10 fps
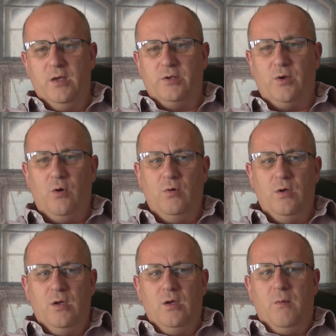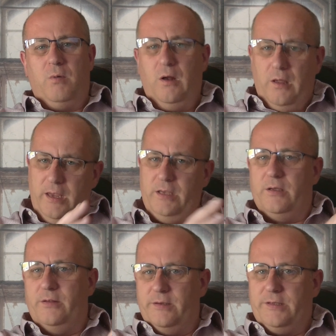So please
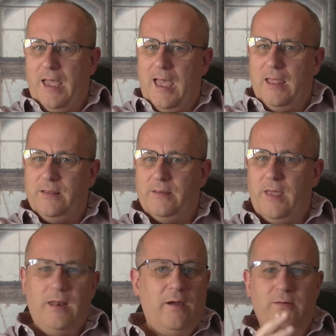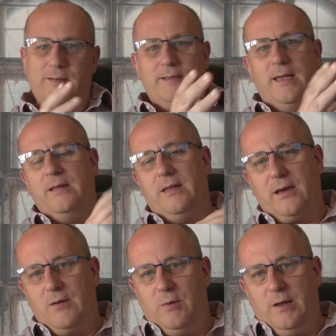understand that I understand
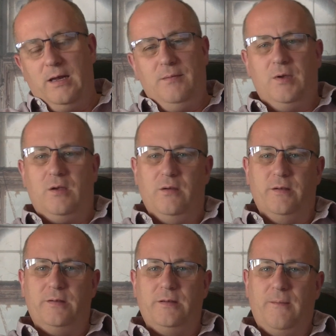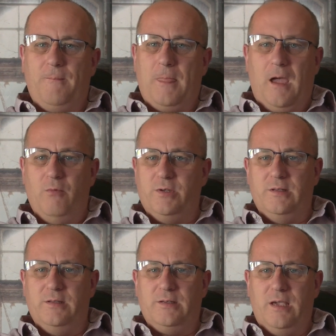that completely because I was
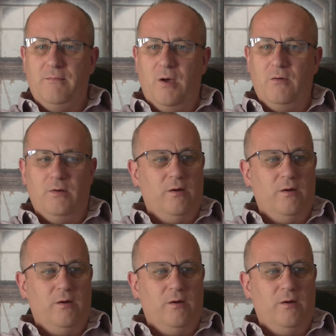in the same boat.